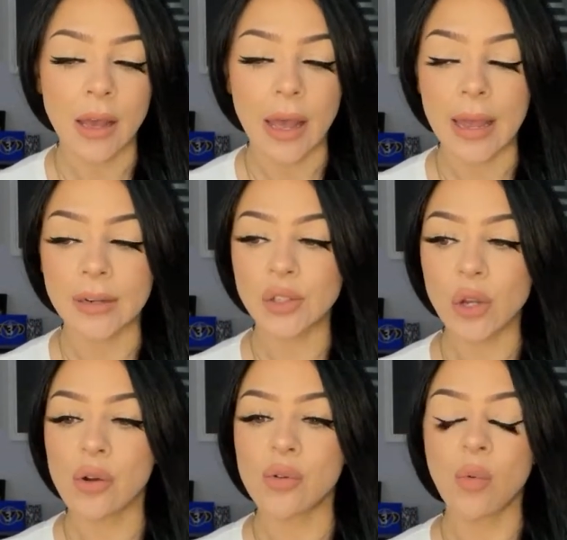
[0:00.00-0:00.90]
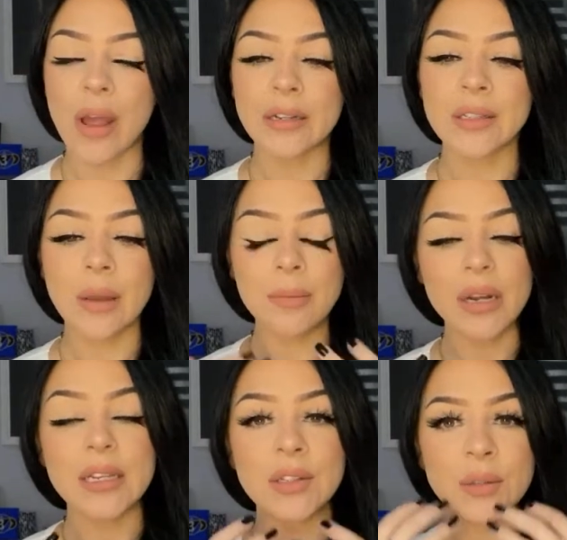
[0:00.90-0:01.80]
And so when
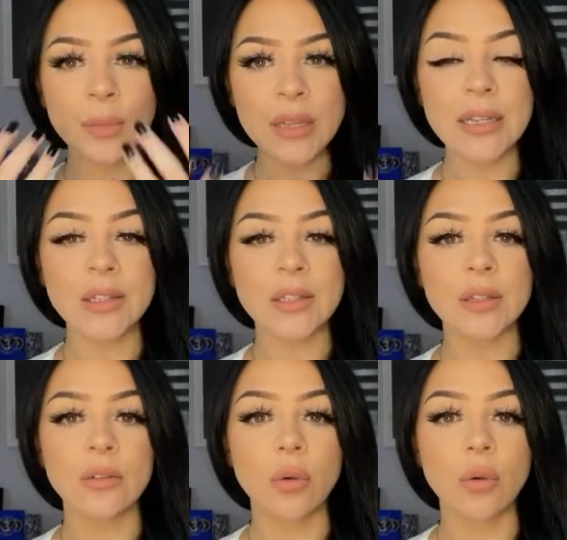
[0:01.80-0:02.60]
somebody speaks,